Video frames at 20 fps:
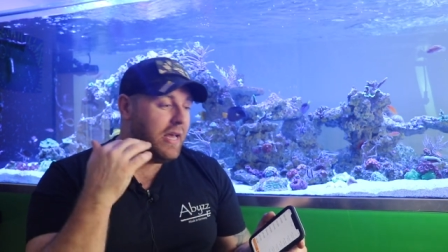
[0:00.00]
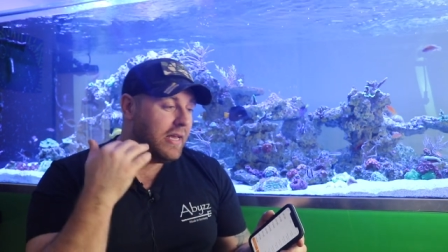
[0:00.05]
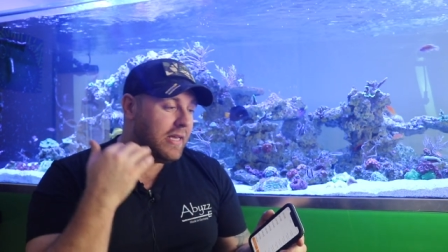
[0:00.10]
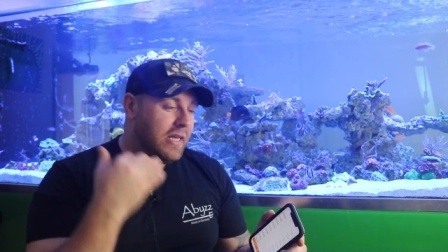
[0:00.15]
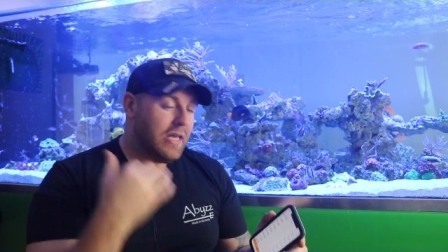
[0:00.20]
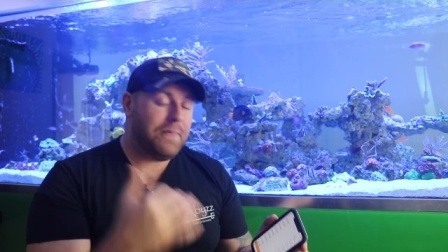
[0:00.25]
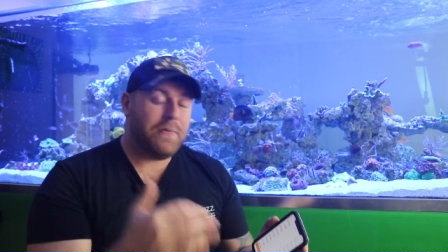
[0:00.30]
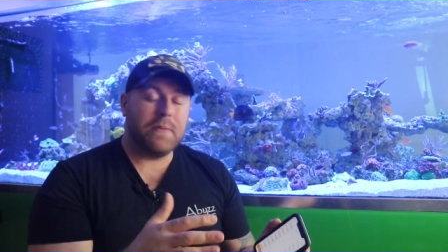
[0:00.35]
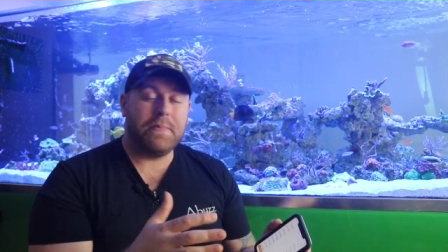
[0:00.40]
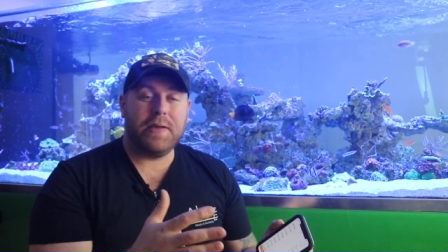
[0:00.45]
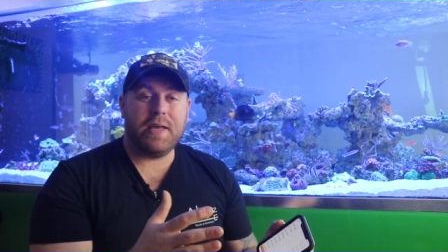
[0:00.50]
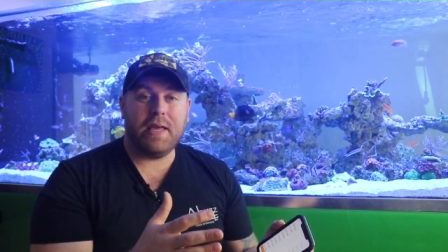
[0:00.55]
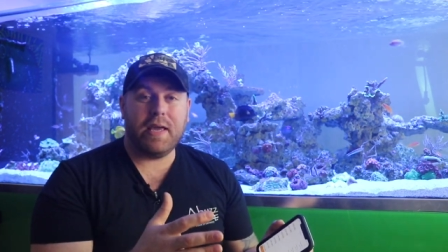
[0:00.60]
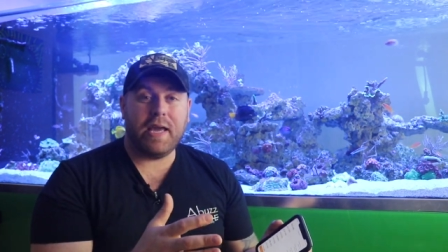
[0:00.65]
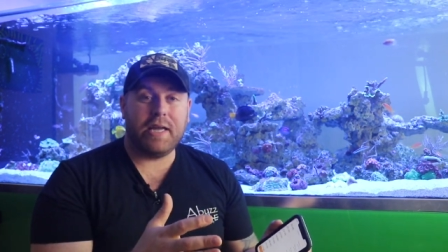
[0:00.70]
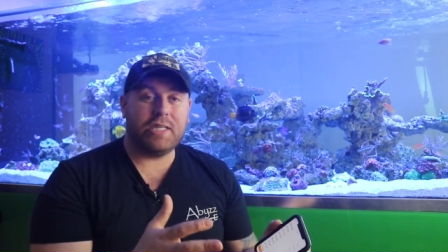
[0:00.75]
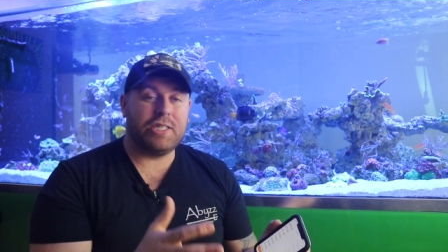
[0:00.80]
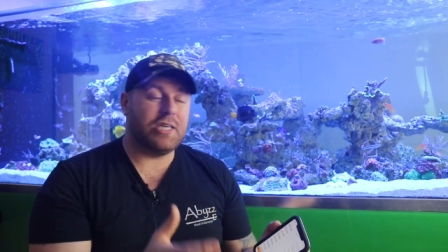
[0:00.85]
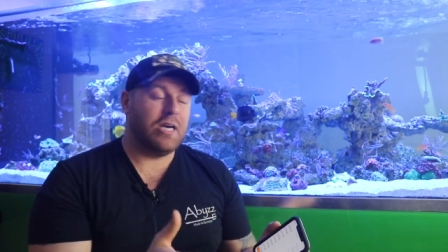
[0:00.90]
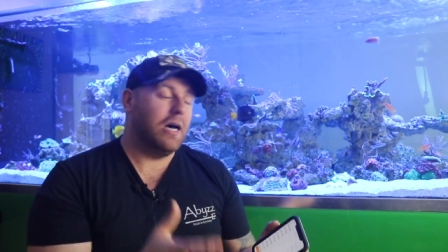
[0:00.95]
Keep your
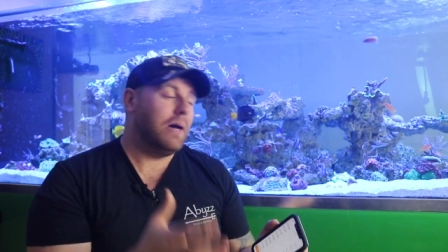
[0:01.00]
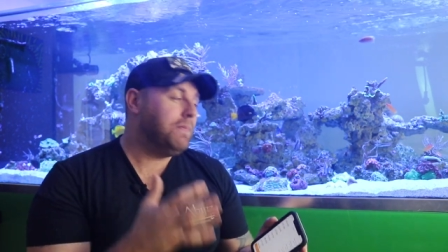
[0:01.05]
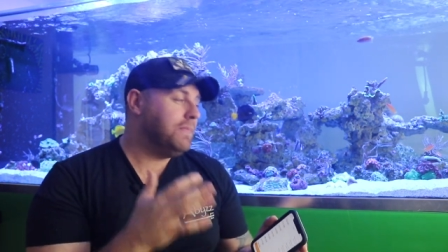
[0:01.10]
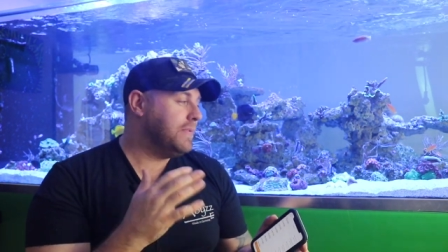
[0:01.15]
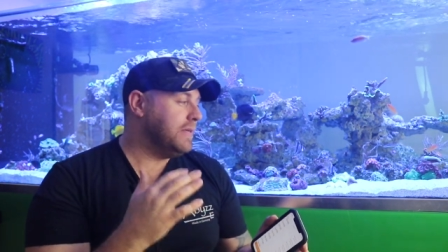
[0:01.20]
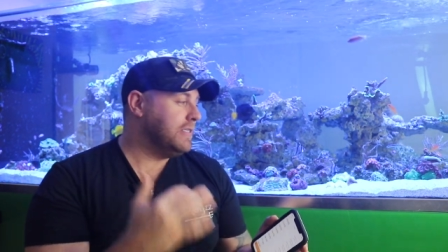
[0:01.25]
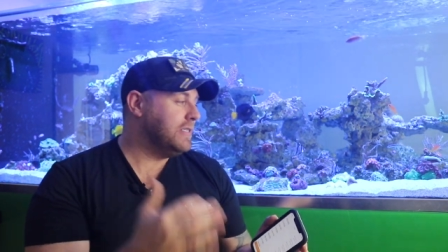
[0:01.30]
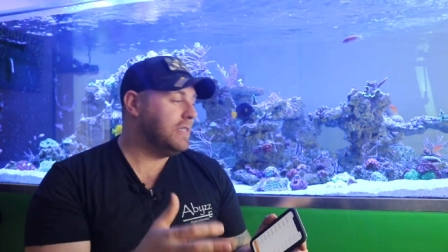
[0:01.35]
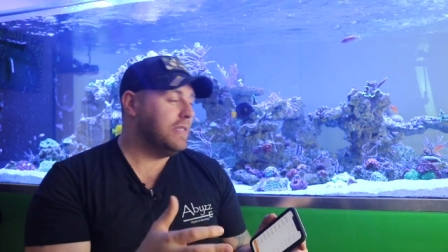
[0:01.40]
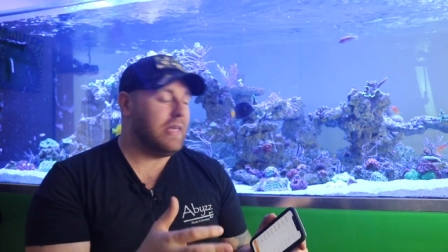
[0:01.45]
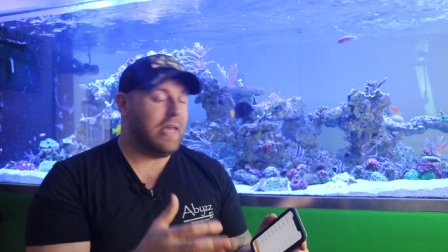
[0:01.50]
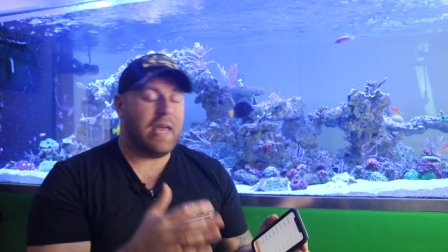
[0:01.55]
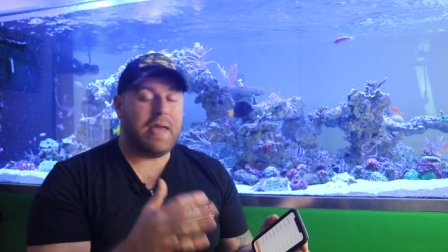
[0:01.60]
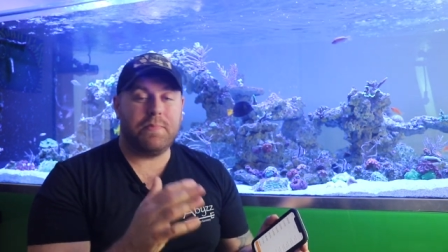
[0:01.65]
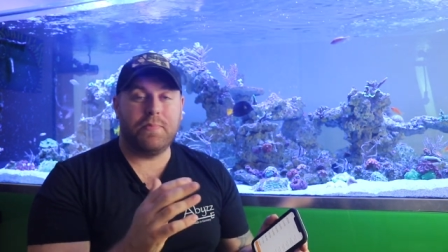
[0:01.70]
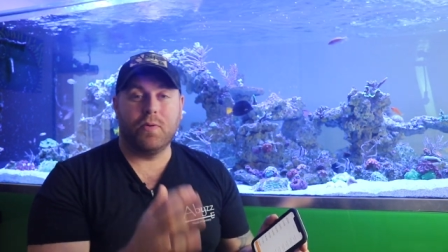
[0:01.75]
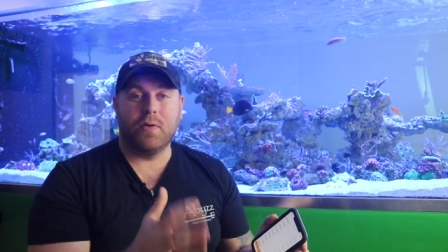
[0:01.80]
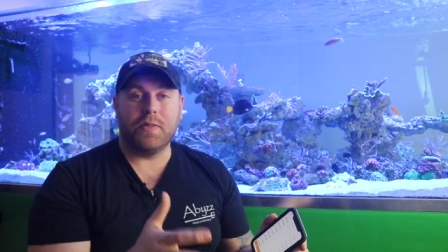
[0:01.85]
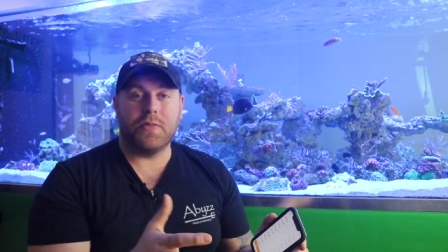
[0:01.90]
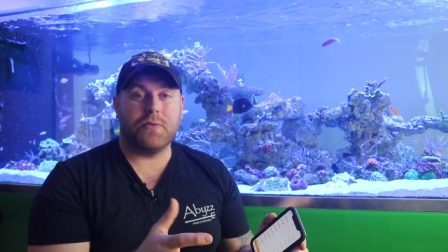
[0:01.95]
pH up into the
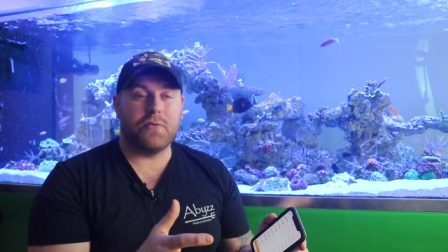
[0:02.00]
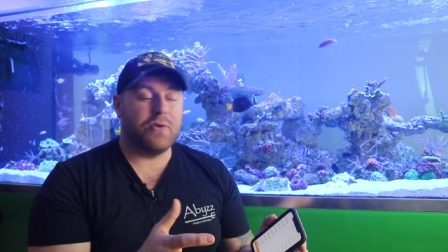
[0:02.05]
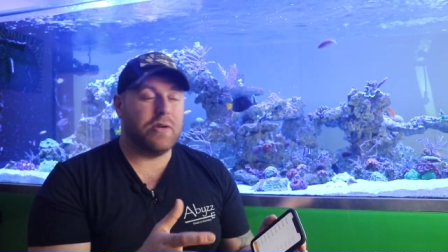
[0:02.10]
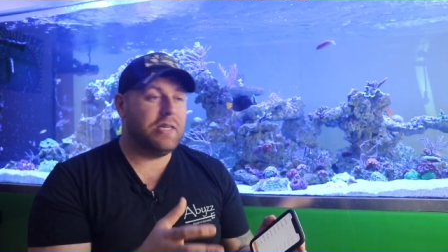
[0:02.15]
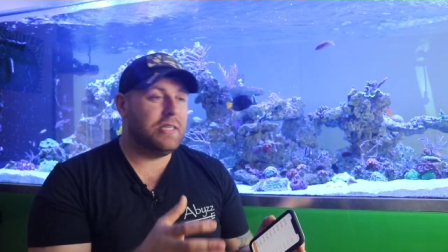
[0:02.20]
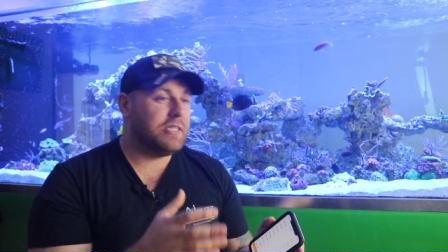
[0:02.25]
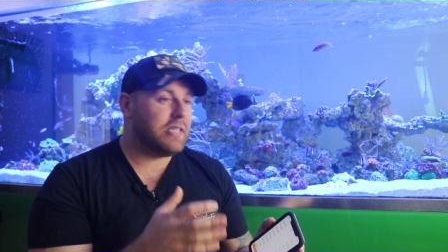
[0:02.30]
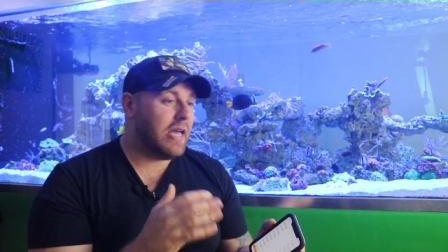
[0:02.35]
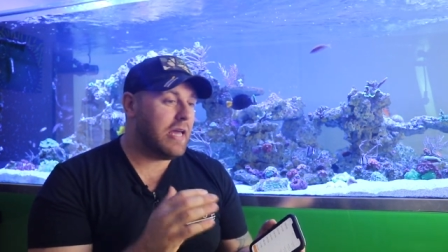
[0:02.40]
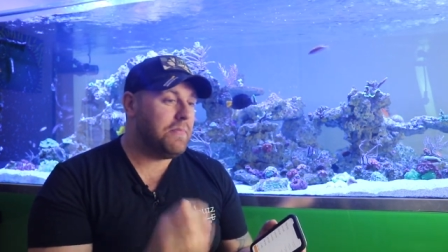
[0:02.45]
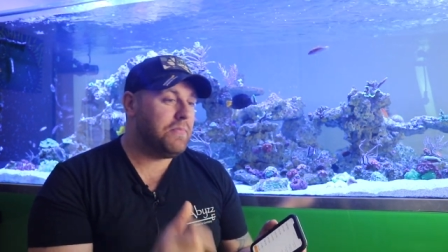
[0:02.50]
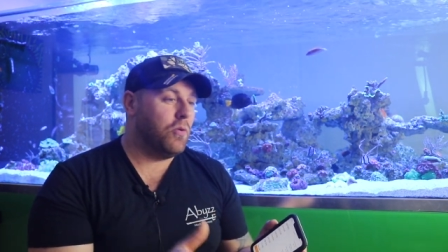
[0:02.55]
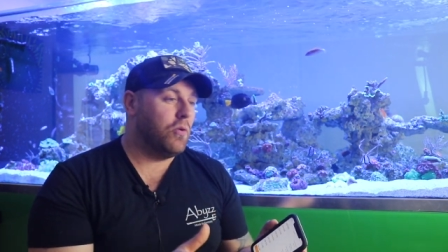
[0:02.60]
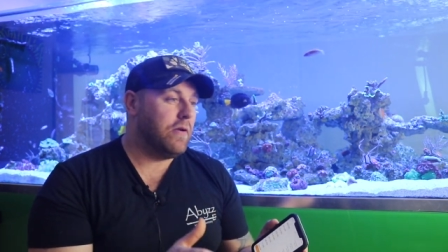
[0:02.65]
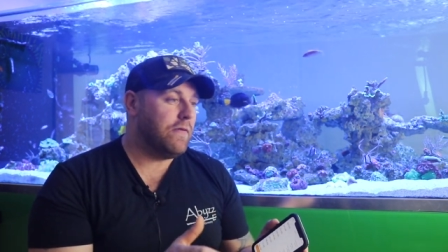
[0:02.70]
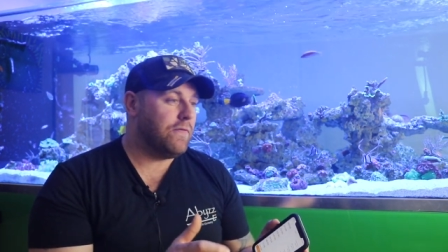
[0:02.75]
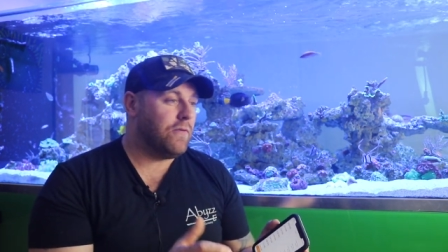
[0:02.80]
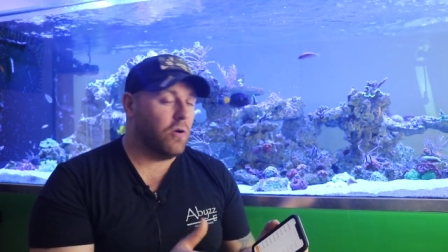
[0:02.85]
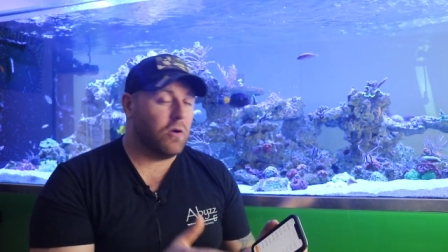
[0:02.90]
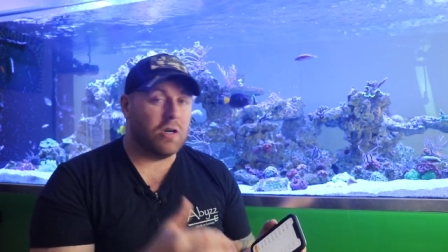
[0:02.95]
8.3s,
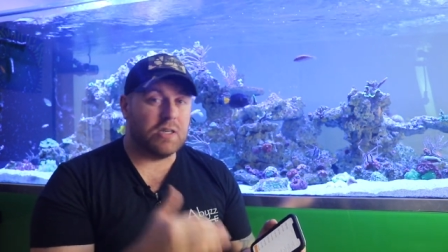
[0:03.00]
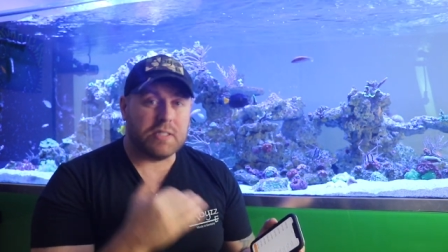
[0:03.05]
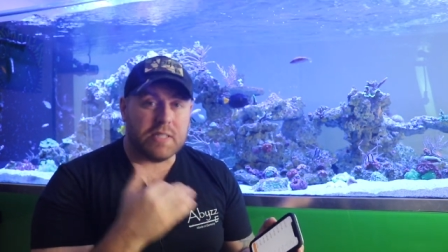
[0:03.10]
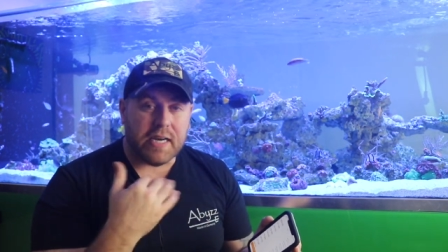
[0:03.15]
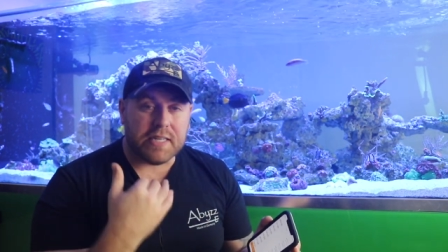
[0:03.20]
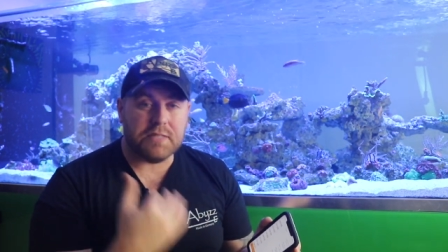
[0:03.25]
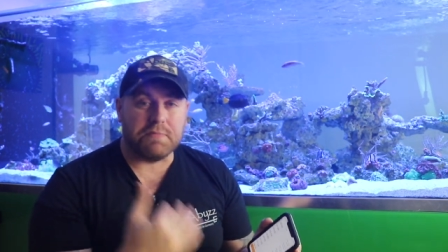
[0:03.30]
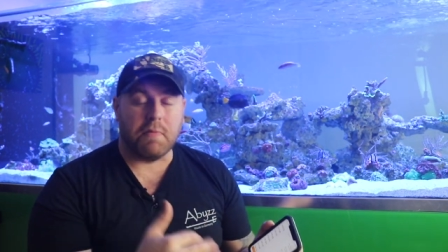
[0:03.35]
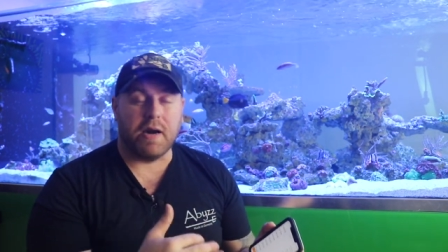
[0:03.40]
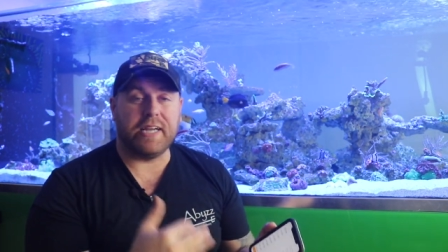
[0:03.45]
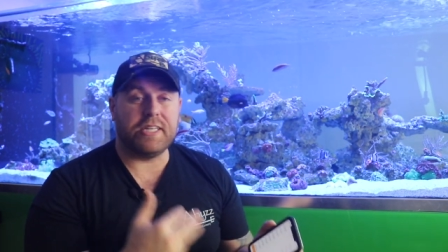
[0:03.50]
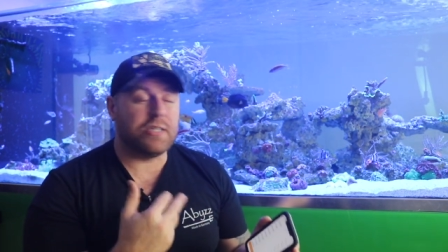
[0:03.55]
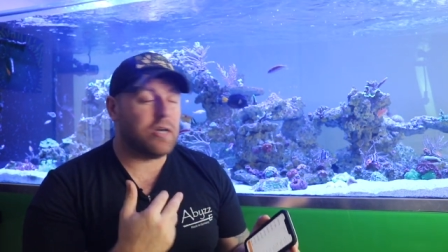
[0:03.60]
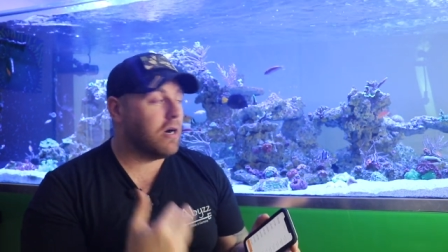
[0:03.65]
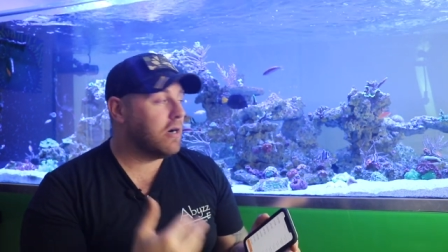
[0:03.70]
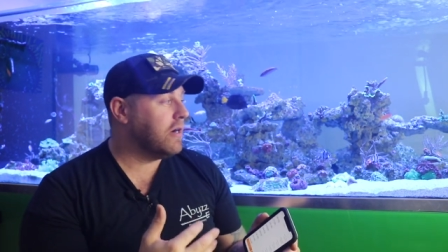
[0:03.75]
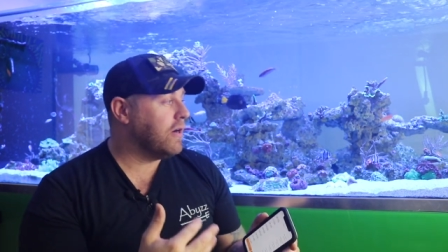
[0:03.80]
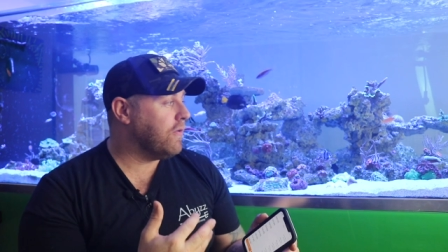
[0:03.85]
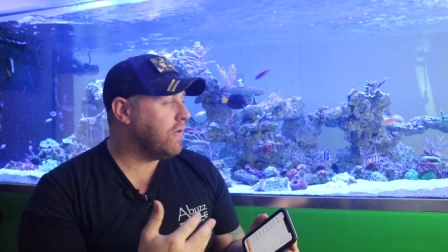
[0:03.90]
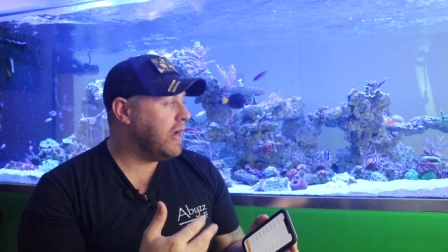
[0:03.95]
8.4s. That's my
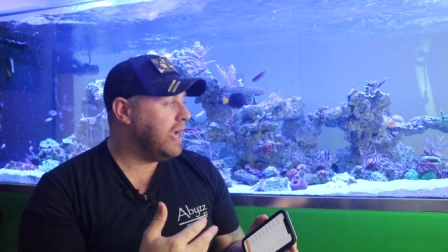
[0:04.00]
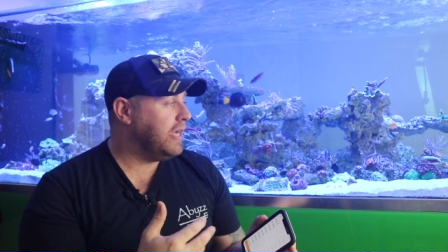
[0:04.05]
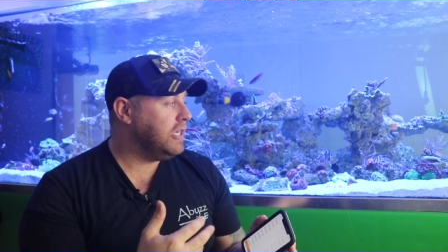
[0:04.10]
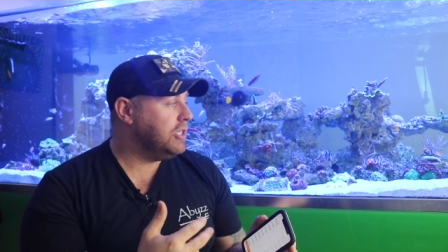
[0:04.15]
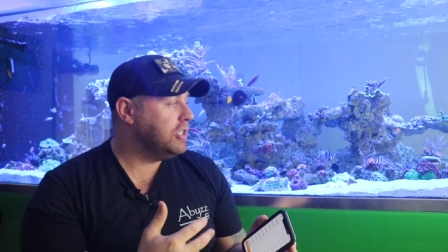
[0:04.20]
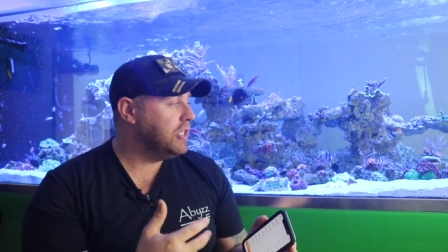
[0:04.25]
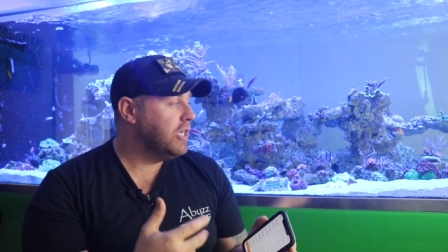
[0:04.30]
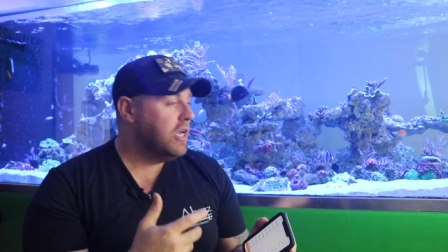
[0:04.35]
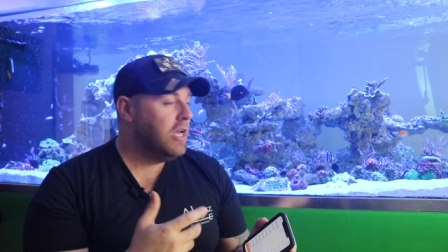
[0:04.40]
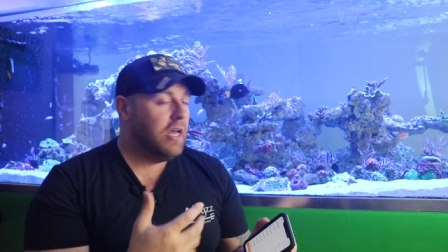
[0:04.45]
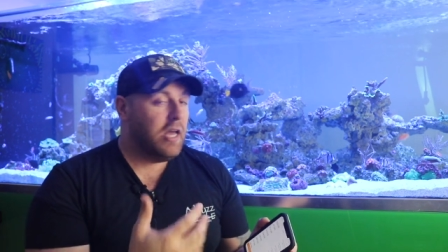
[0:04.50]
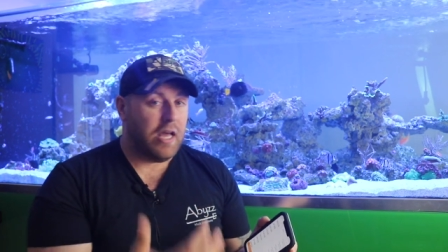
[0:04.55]
target range.